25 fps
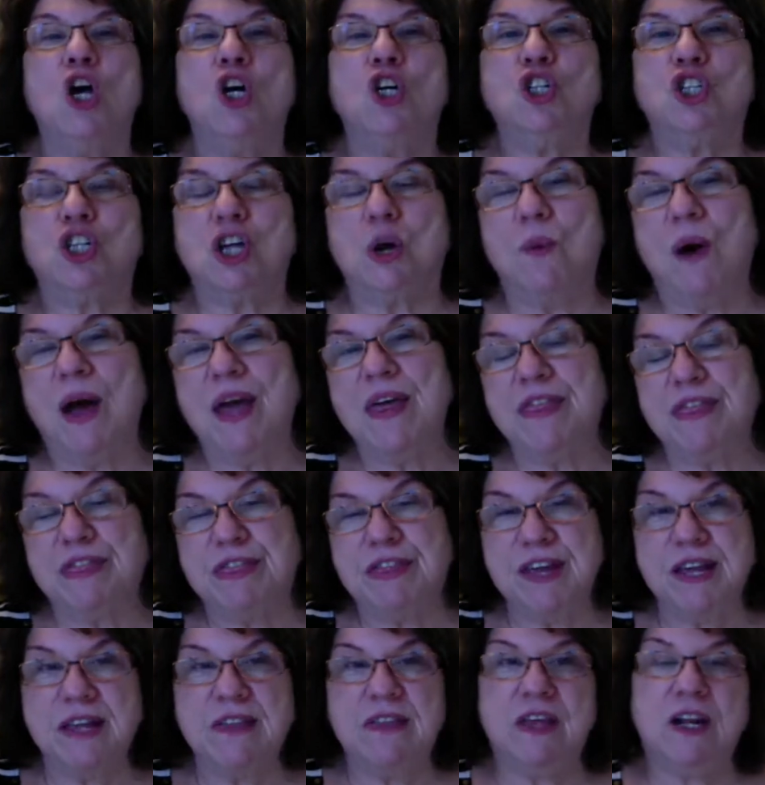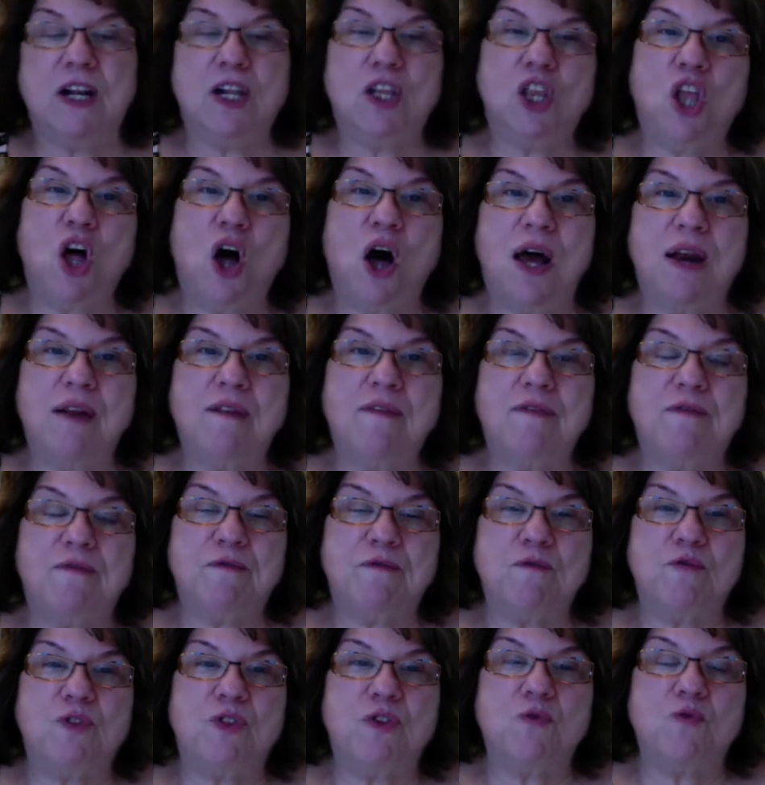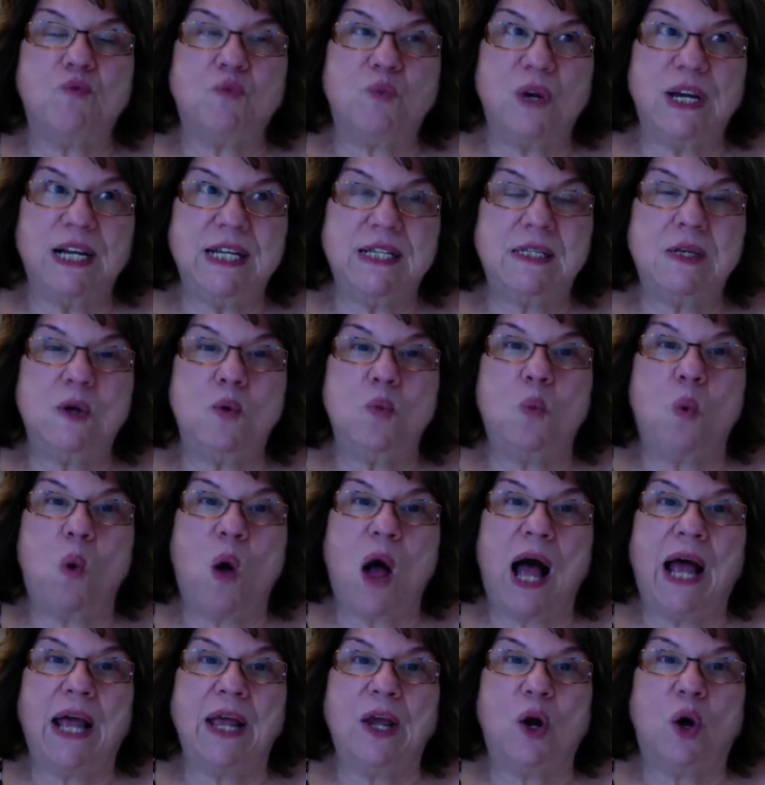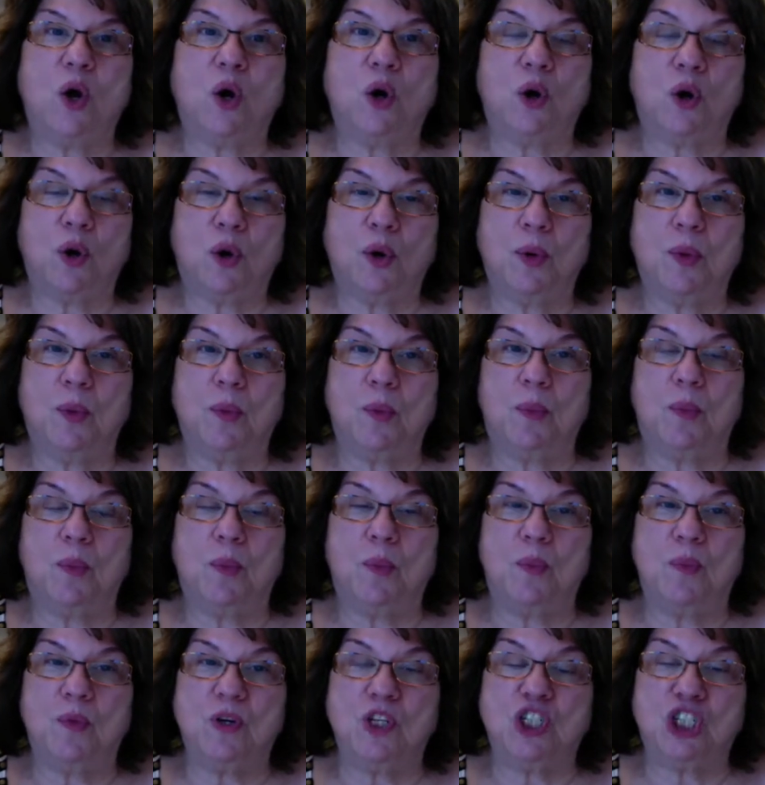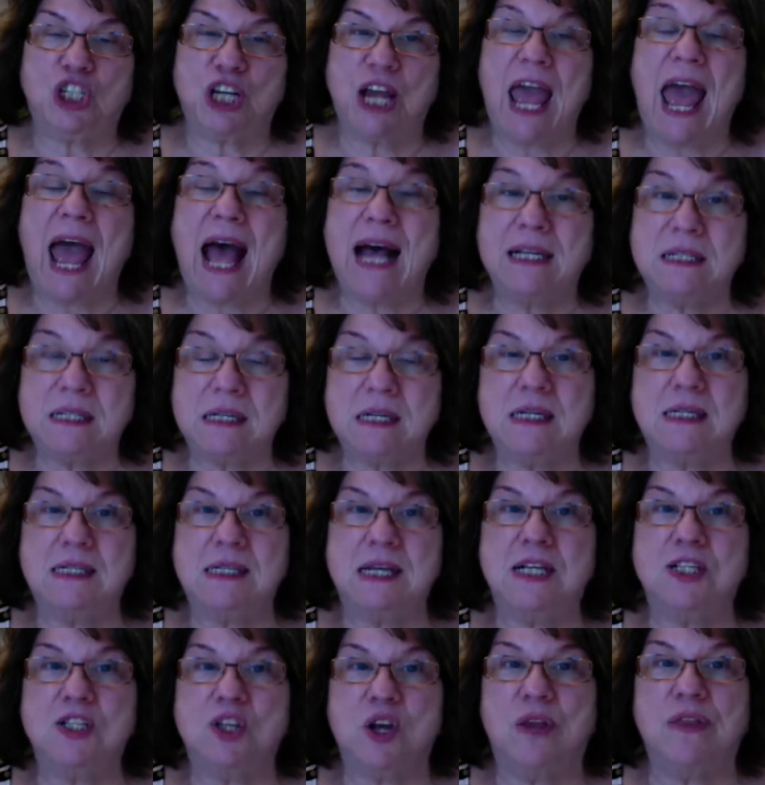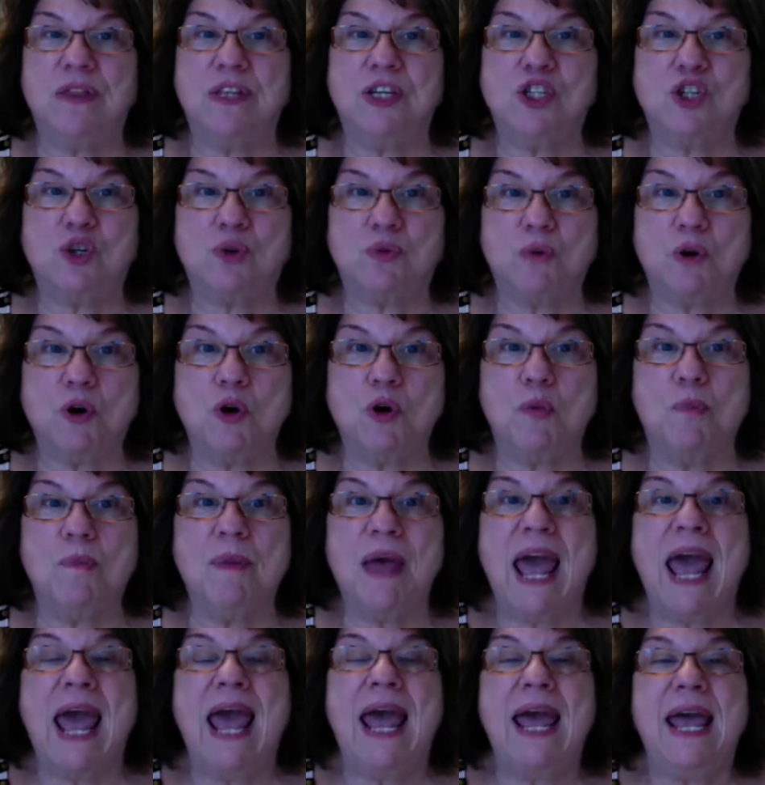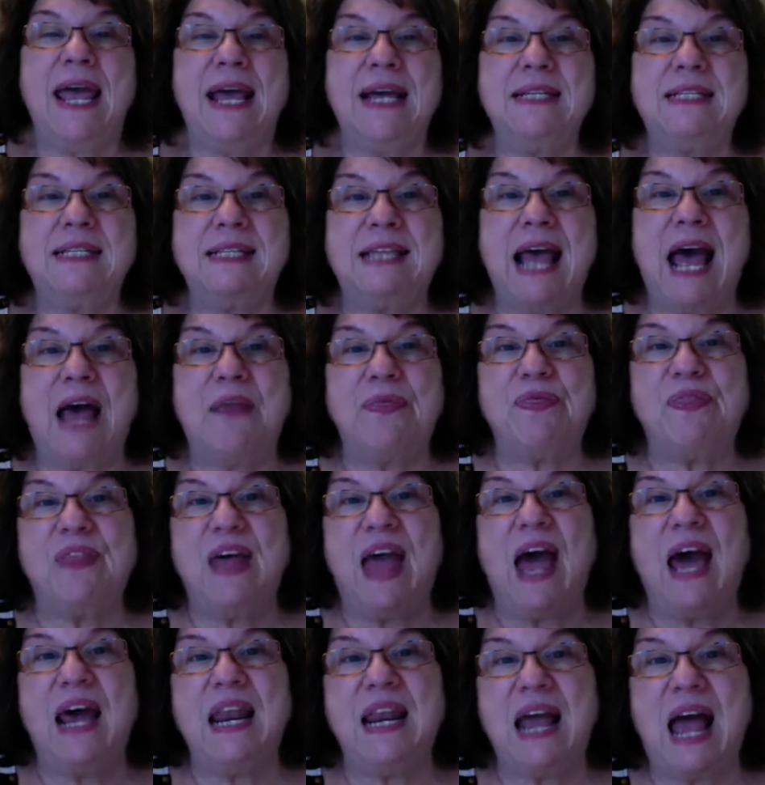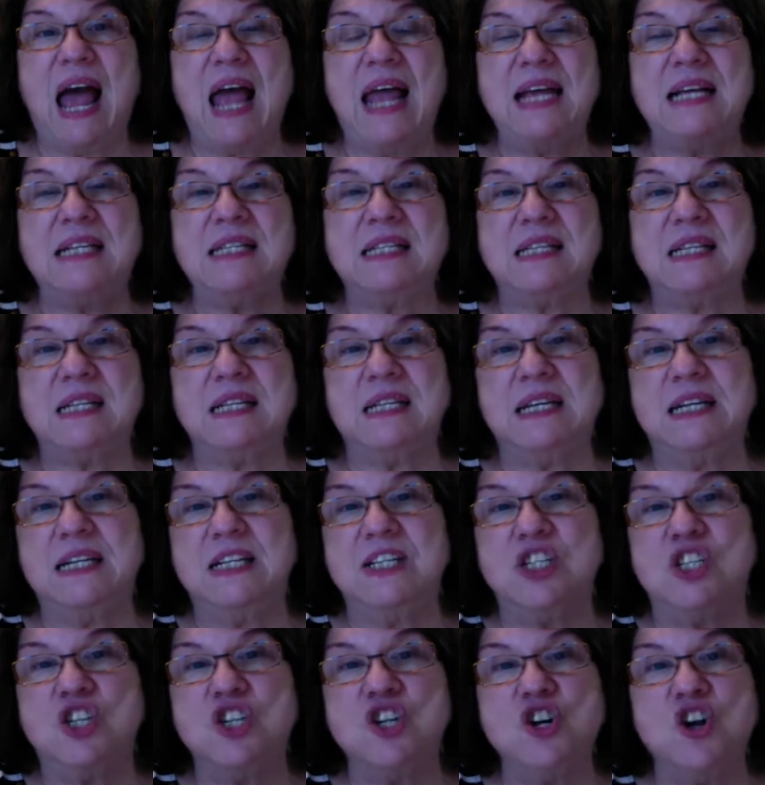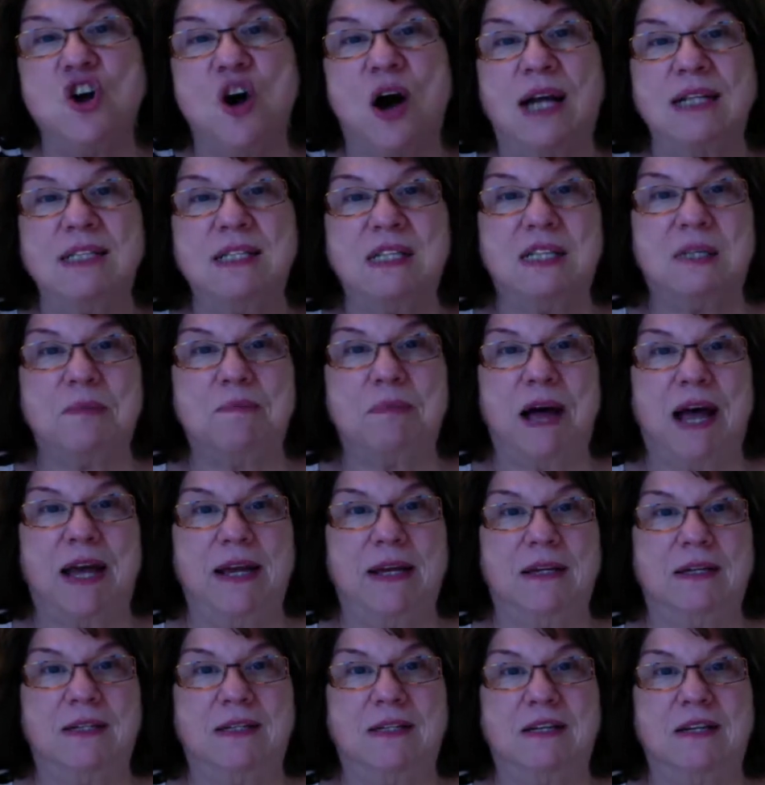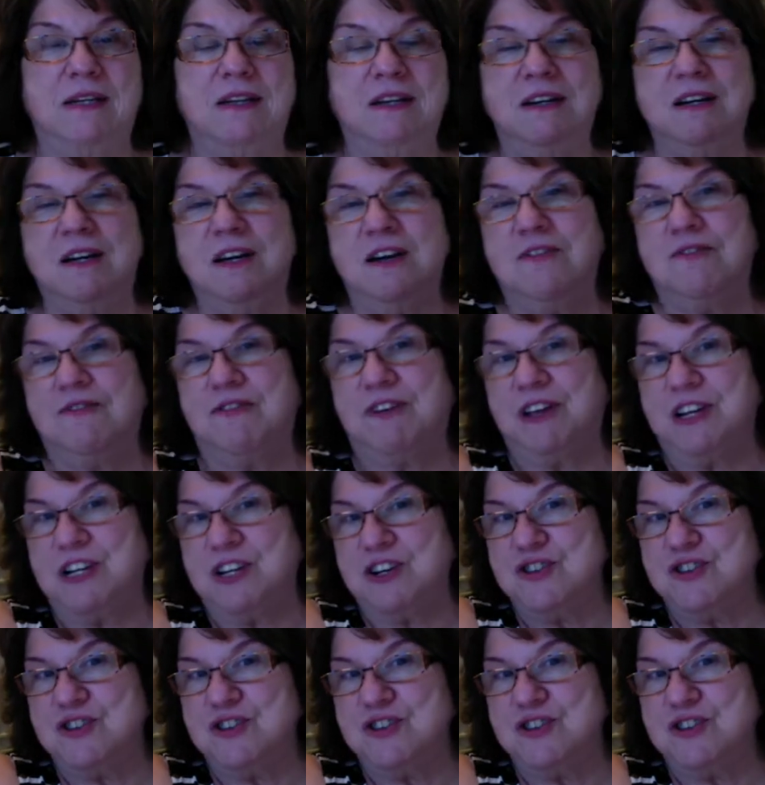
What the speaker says: So I think that a lot of the reason why she has success on this group is that insulin is not spiked for